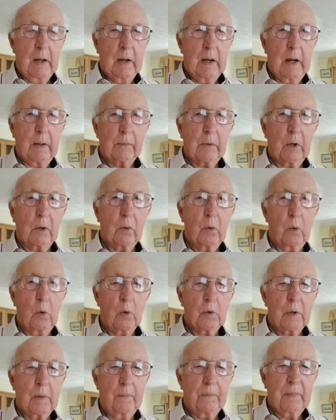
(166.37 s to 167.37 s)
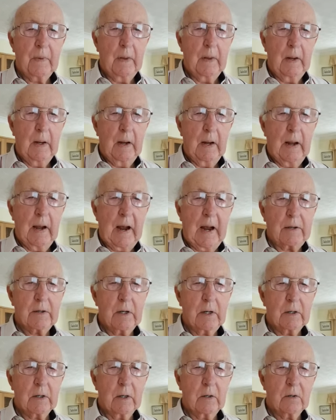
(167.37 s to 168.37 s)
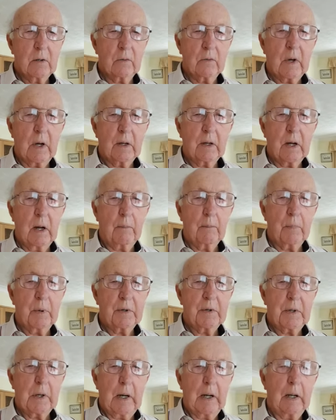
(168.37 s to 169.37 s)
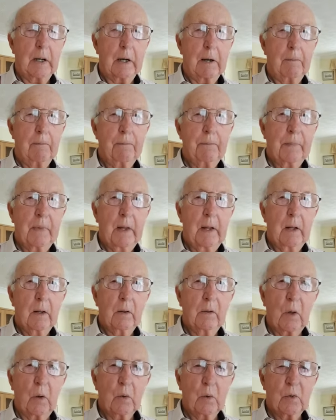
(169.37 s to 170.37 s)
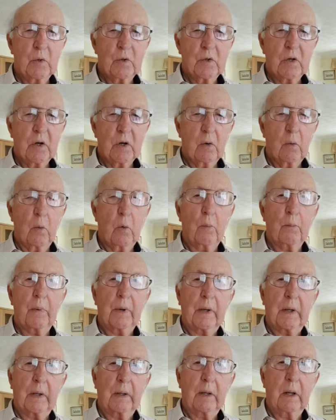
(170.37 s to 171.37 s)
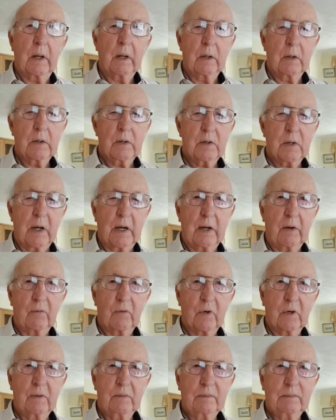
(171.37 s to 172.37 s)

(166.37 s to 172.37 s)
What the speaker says: And the Lord added to their number daily those who were being saved.